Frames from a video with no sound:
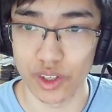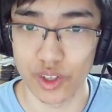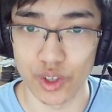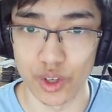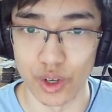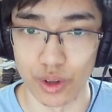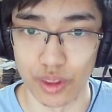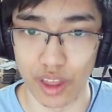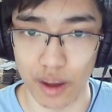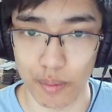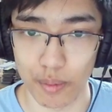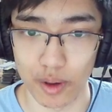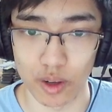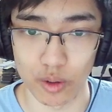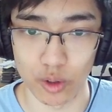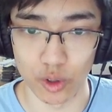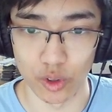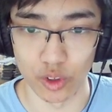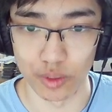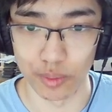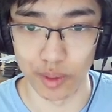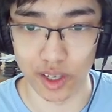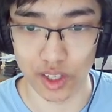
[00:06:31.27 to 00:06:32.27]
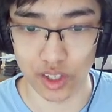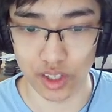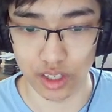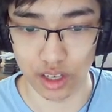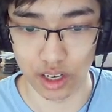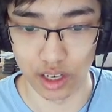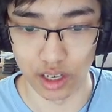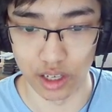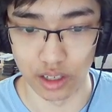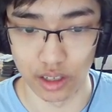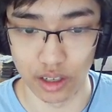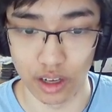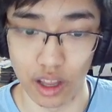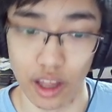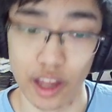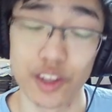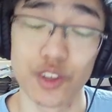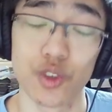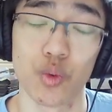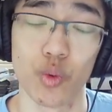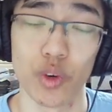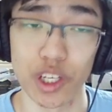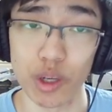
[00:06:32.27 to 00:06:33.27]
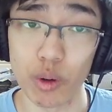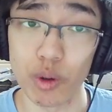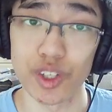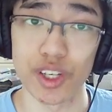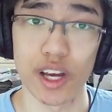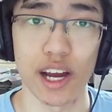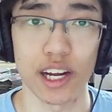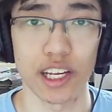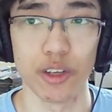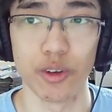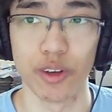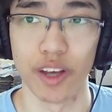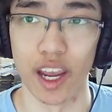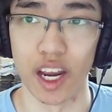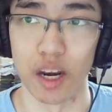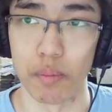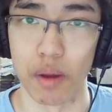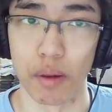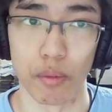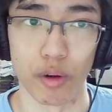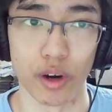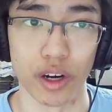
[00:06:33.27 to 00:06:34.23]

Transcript: So that Metal Guruman's, it's when you attack, you gain a memory,